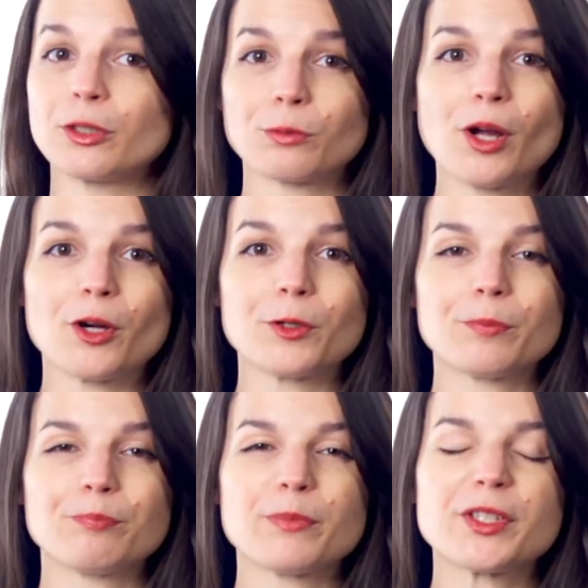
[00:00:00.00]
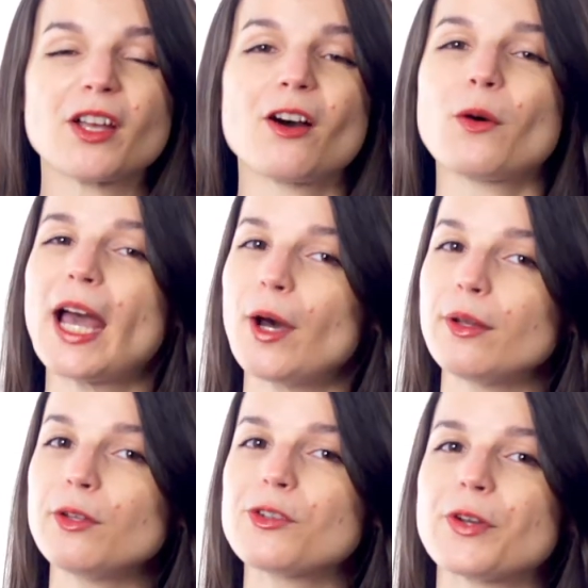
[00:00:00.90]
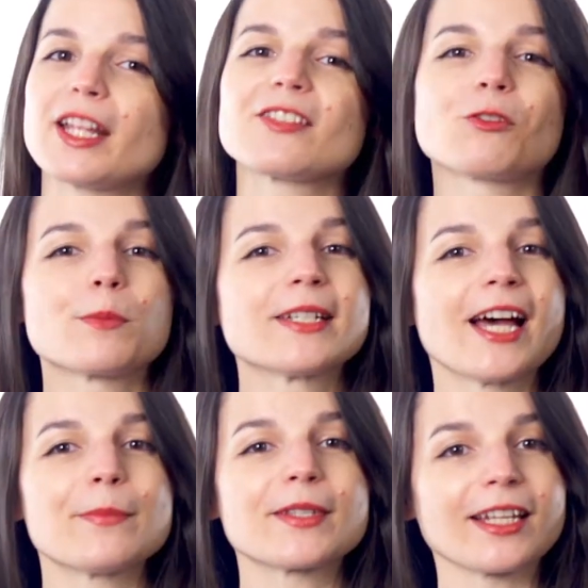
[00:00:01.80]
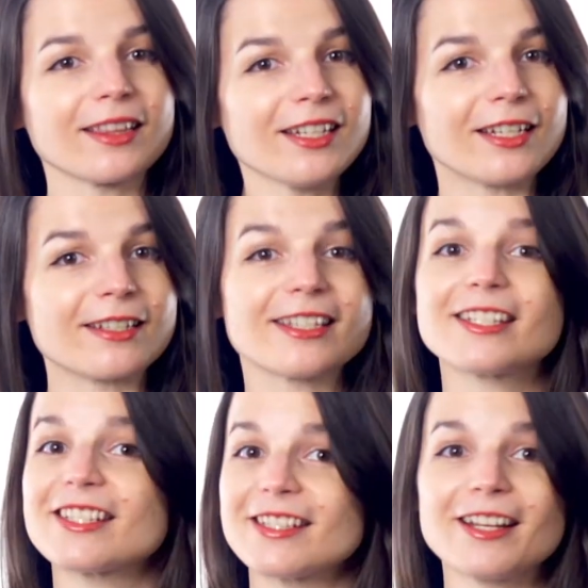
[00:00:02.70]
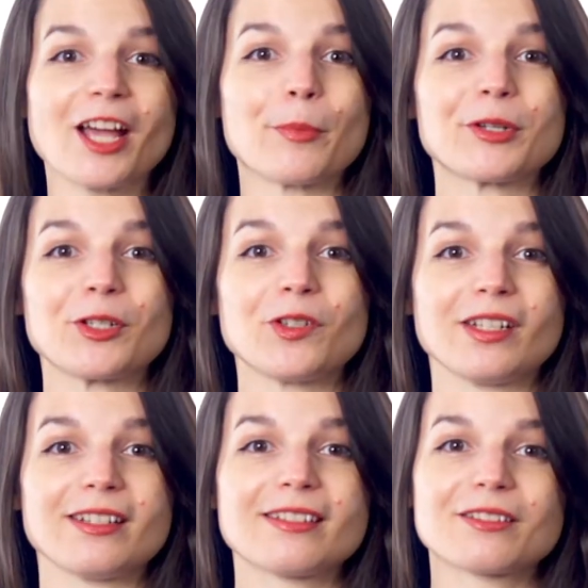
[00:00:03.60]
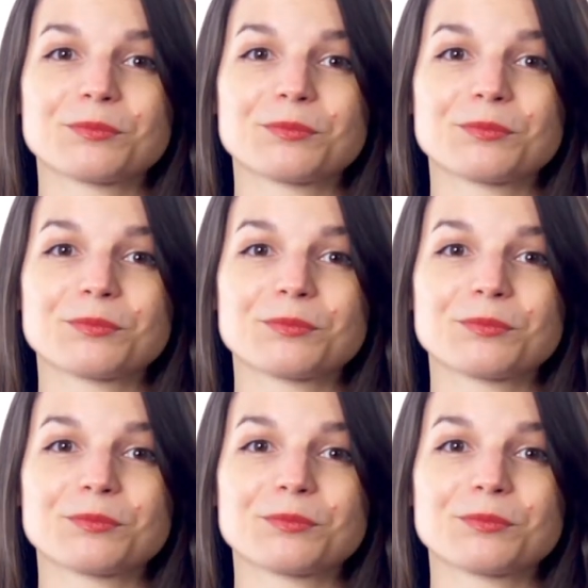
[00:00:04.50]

the road. So how do you transform times like these into study opportunities?